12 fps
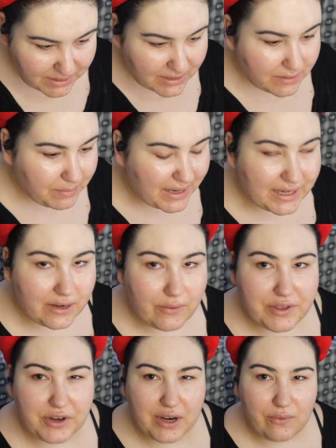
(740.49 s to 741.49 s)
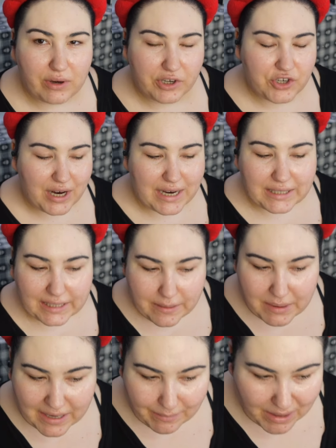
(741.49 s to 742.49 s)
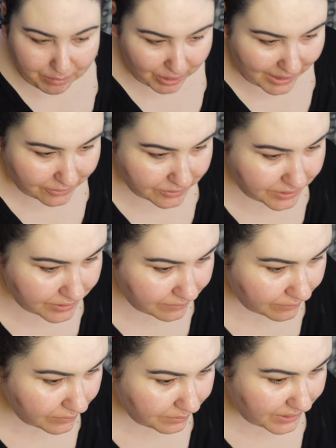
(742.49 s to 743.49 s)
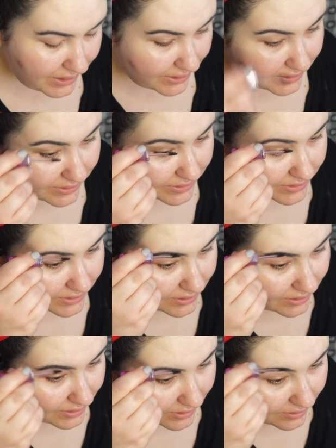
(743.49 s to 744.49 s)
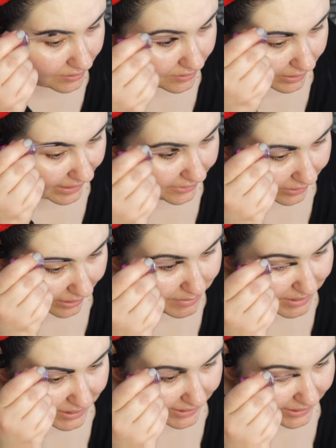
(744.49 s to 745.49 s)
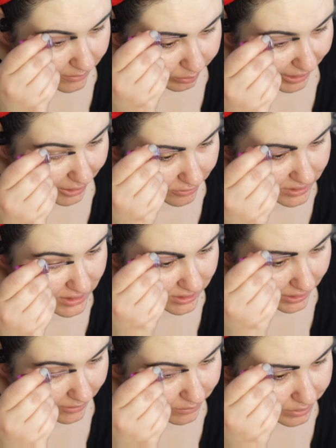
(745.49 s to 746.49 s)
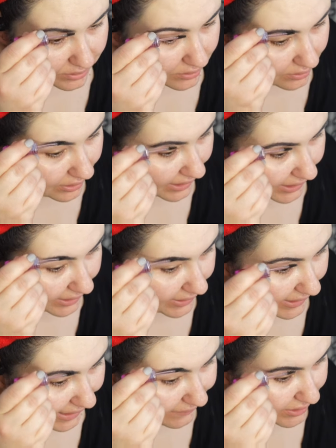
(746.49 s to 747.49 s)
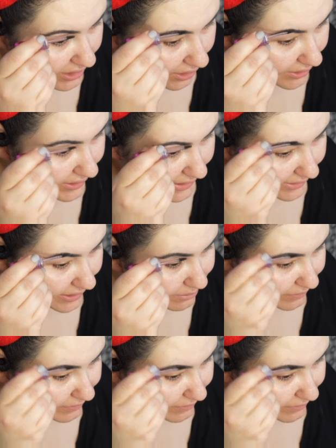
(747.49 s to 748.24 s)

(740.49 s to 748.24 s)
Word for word: been debating whether I want to try and laminate my brows because, I don't know, I've been in like a brow slump. I haven't gone to get them